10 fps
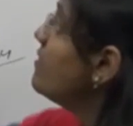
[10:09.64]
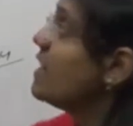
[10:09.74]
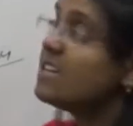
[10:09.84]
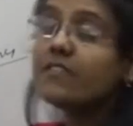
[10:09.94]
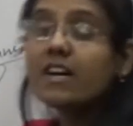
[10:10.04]
way
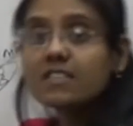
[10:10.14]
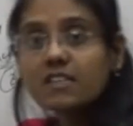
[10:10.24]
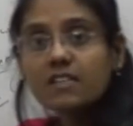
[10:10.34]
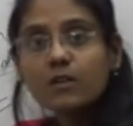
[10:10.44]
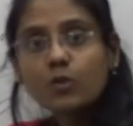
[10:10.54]
of
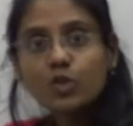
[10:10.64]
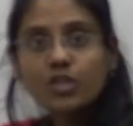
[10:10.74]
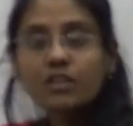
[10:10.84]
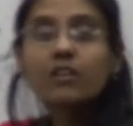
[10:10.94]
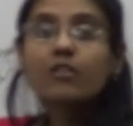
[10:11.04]
asking the
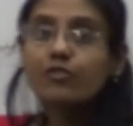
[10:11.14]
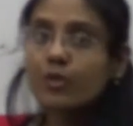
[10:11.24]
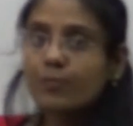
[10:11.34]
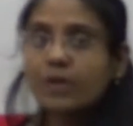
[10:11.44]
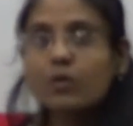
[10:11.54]
question
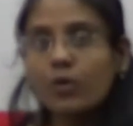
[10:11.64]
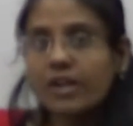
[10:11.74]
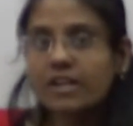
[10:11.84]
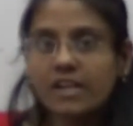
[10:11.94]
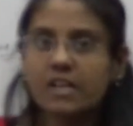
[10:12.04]
from the
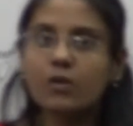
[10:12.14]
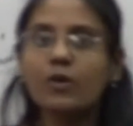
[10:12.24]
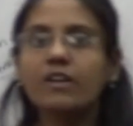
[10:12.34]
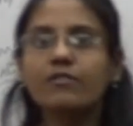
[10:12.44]
coding and decoding.